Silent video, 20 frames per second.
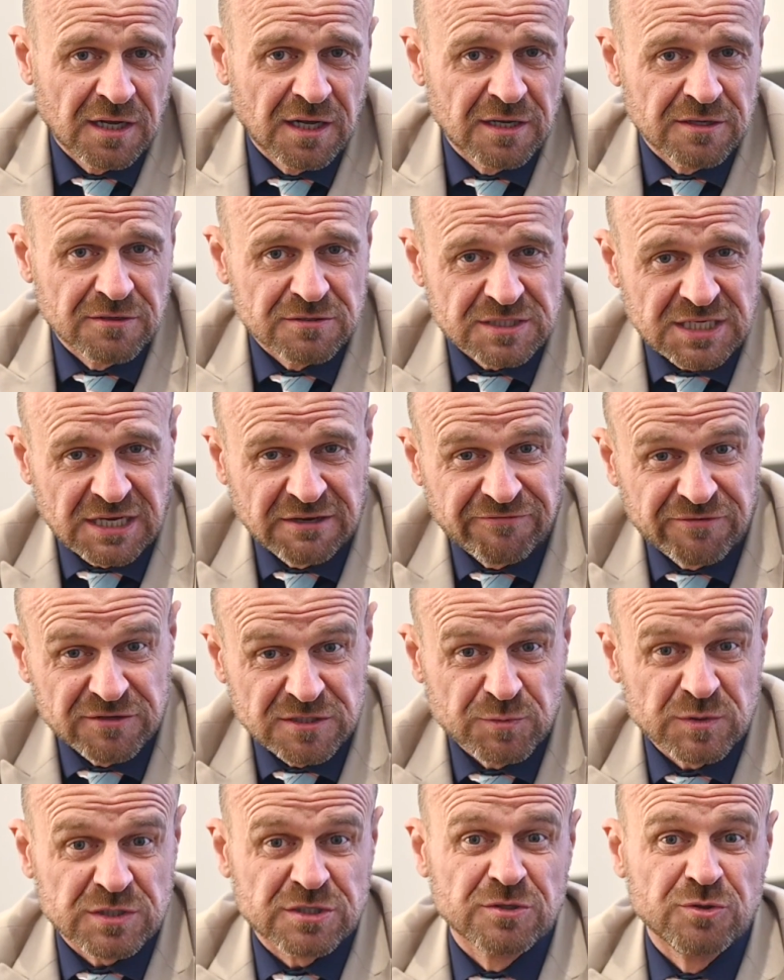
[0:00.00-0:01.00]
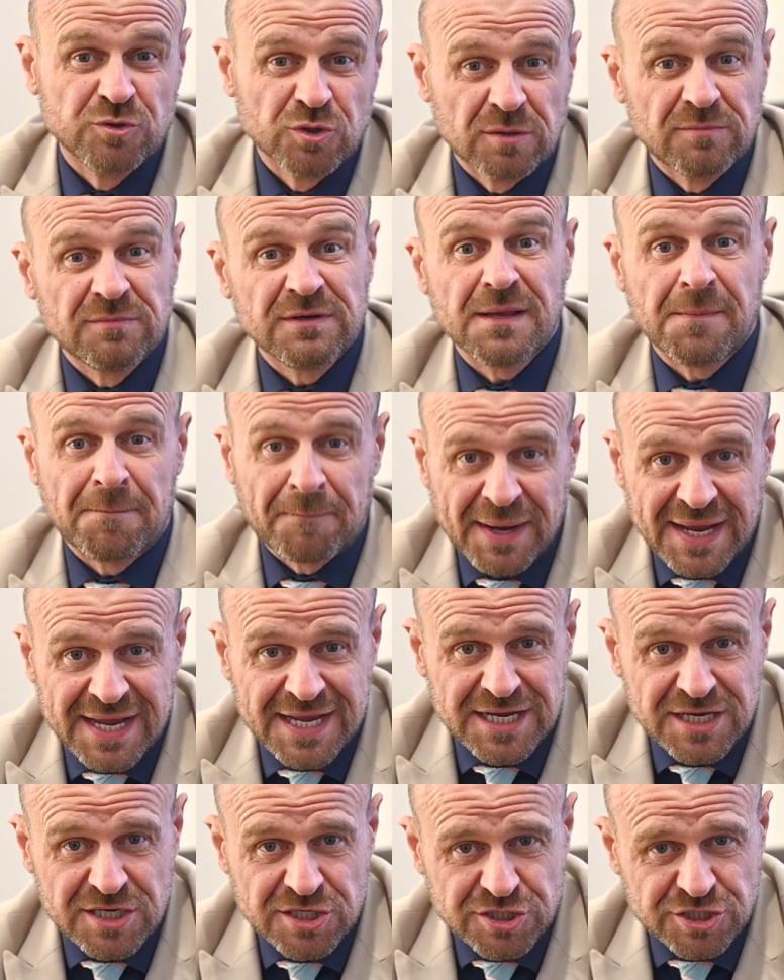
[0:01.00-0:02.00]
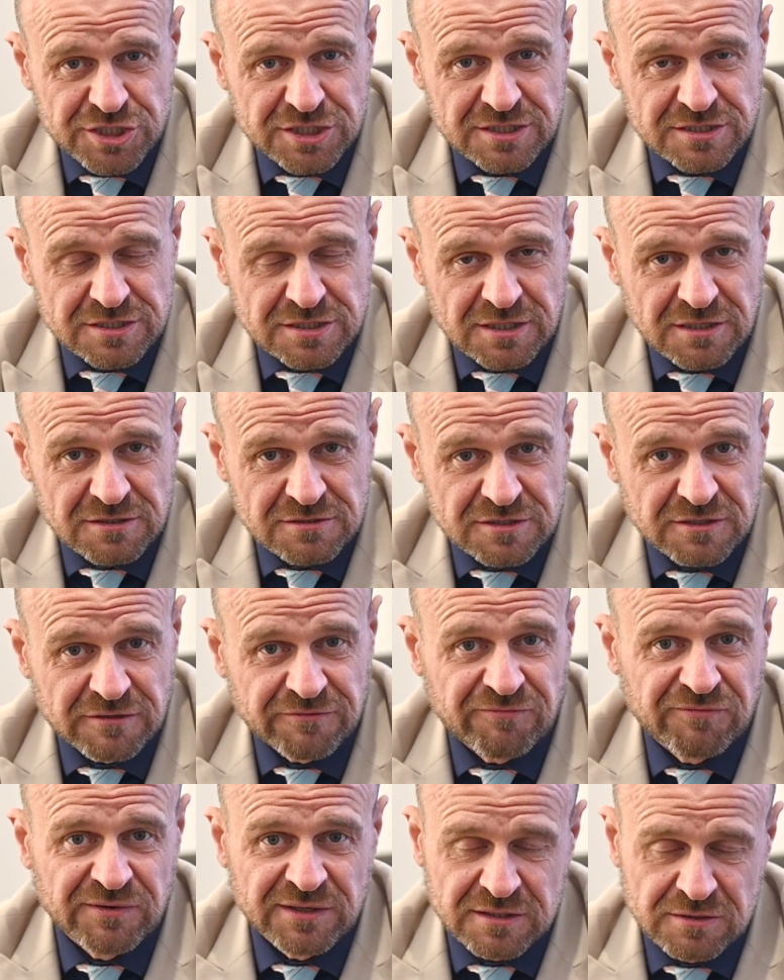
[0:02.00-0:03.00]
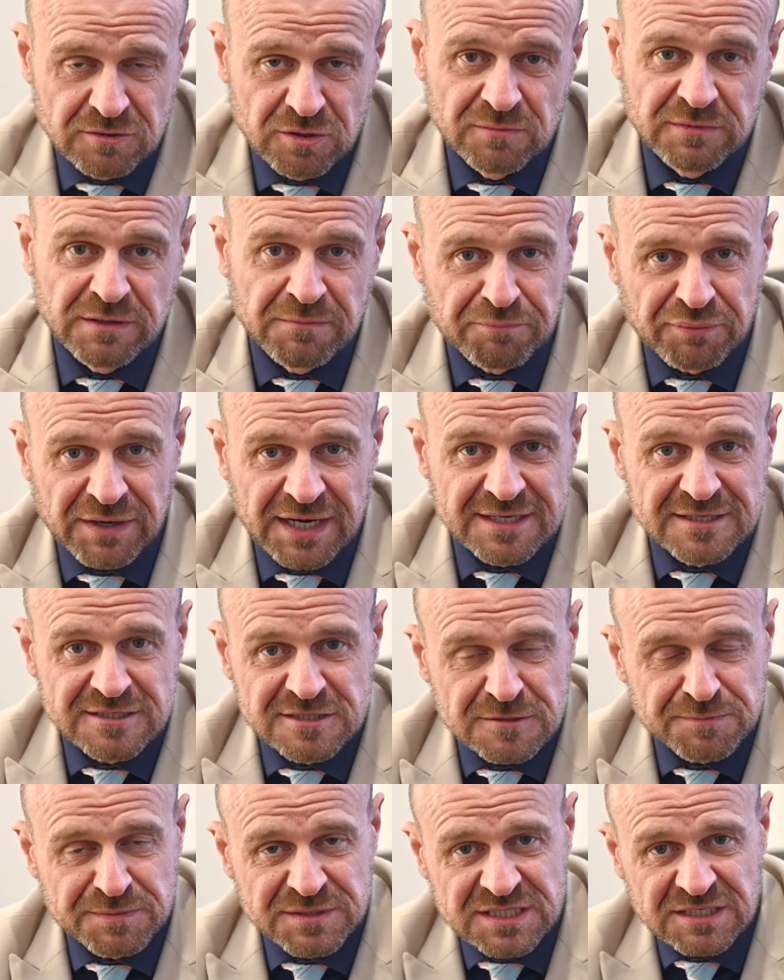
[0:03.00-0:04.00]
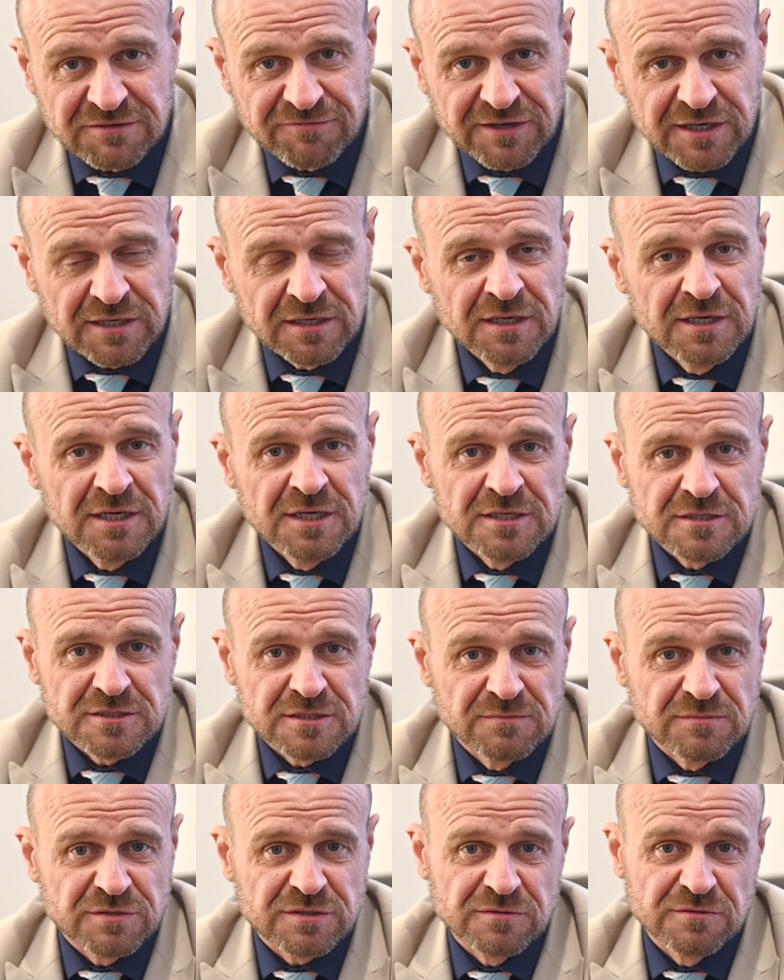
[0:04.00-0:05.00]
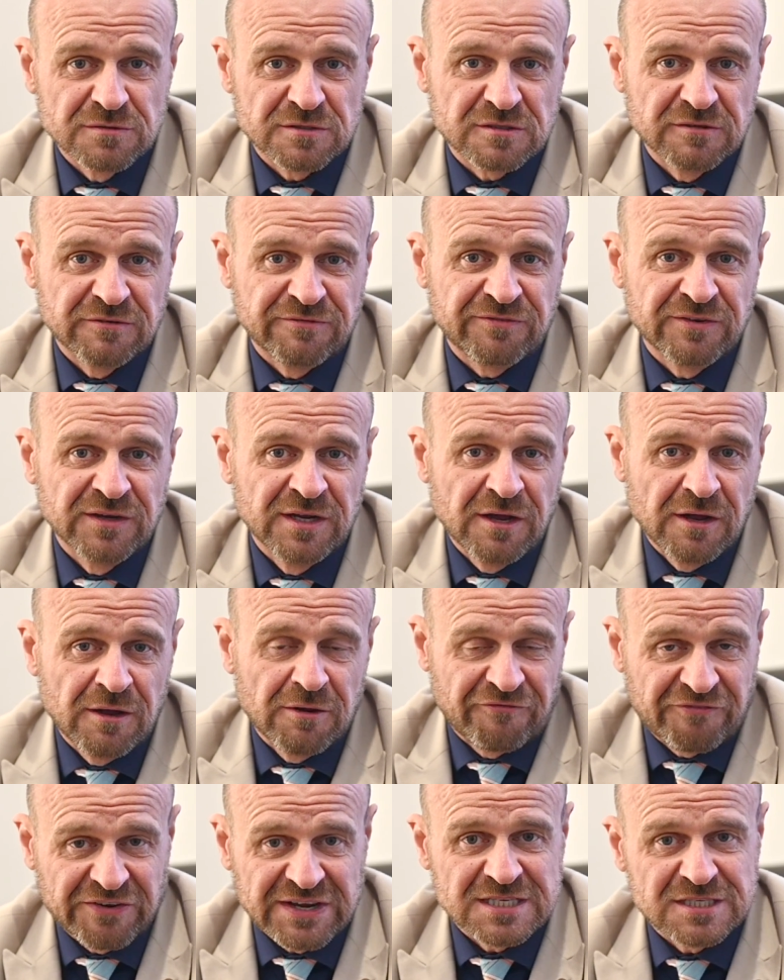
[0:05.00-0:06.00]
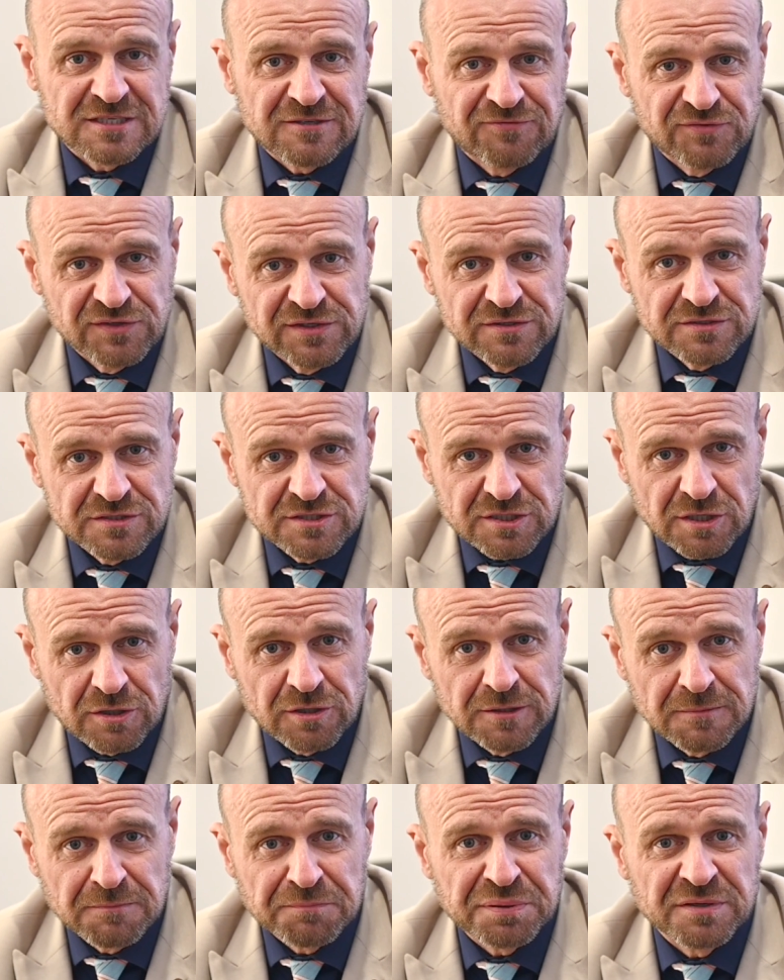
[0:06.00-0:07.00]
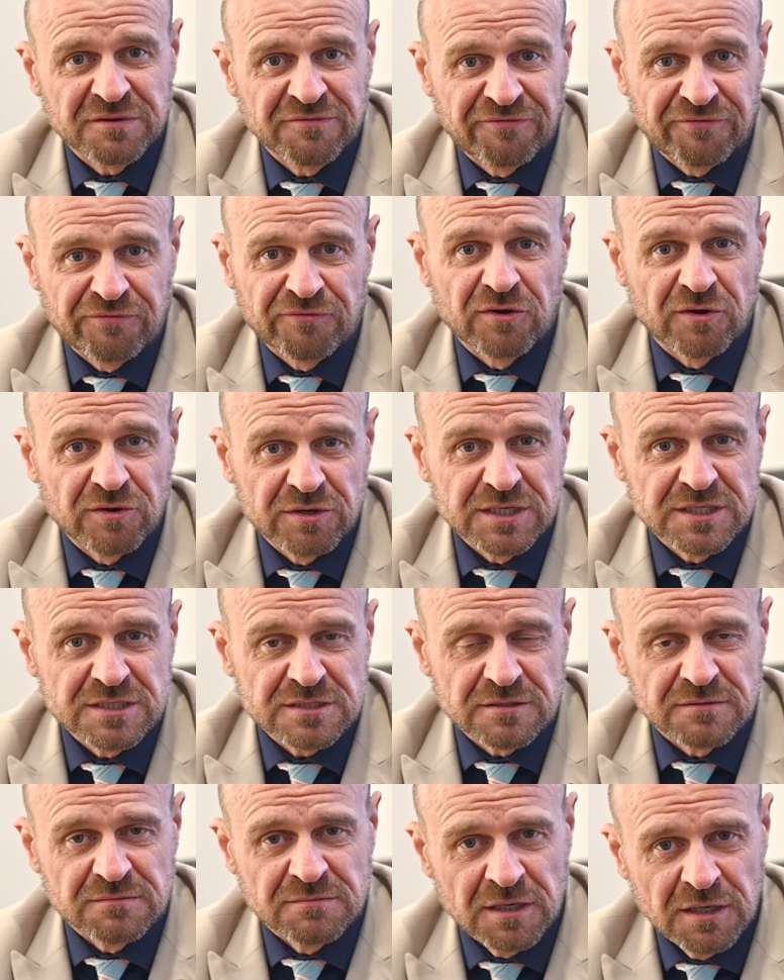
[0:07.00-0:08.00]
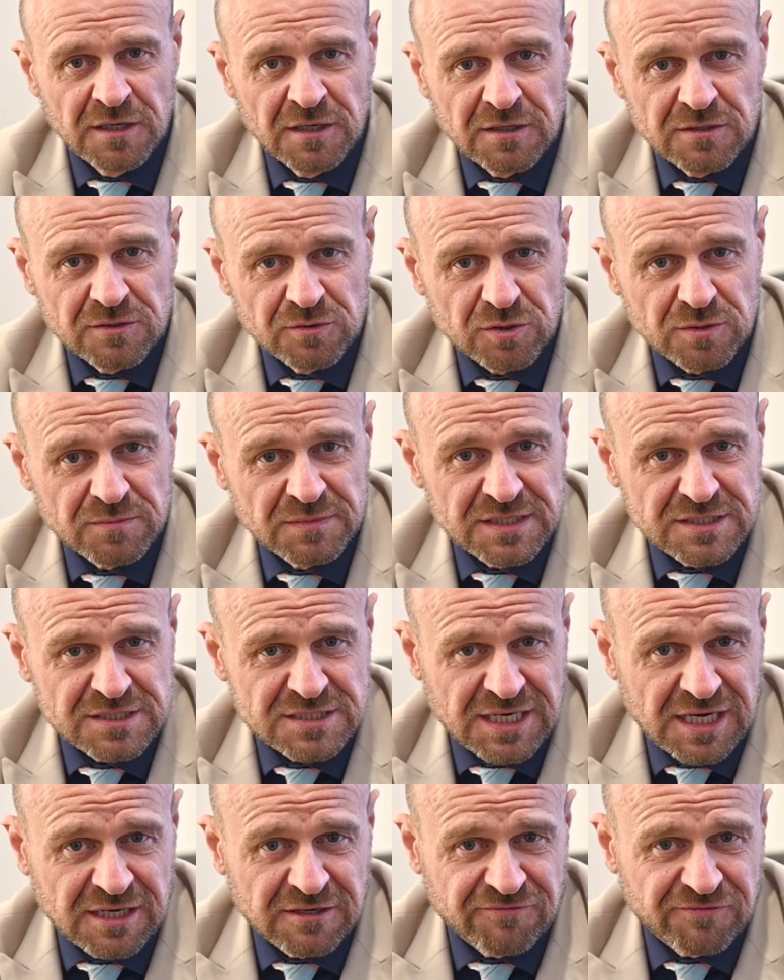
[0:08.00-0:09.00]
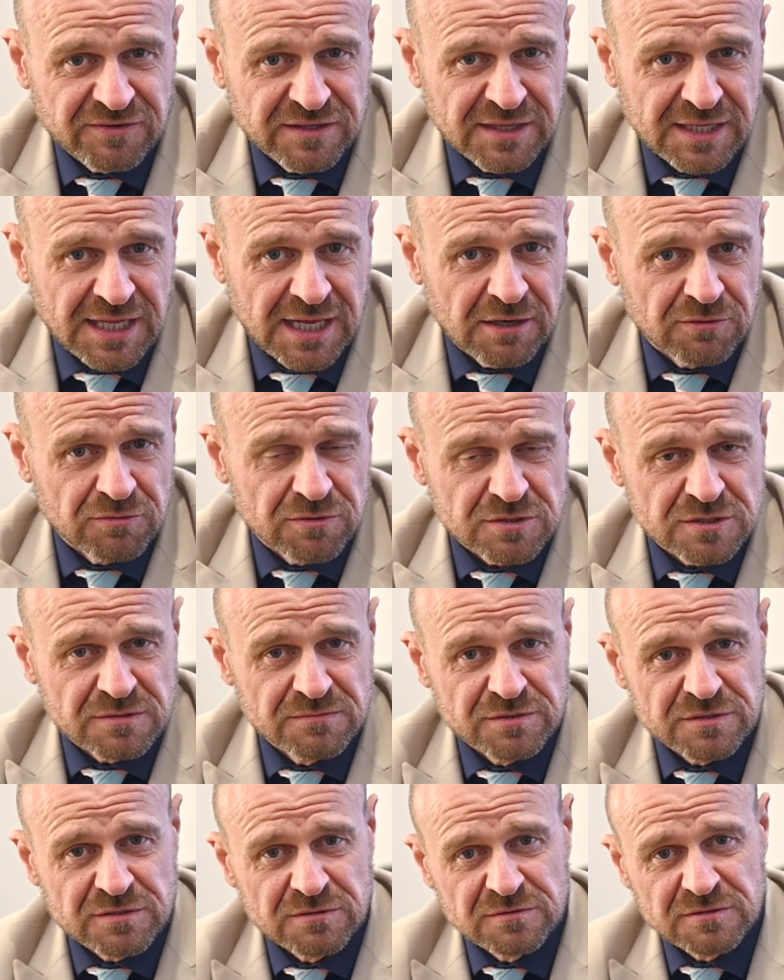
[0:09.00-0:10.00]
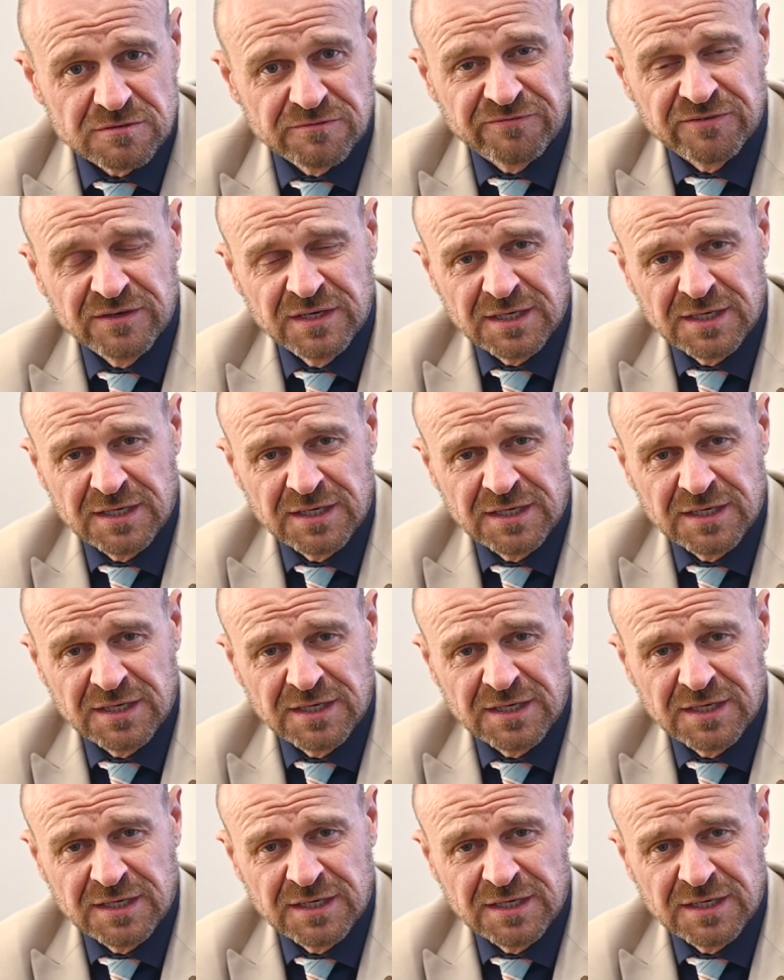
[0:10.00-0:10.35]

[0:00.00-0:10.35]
your safe foods, which are normally beige to start off with, normally brand specific. Some sort of fast food type fries are normally safe in there, or some sort of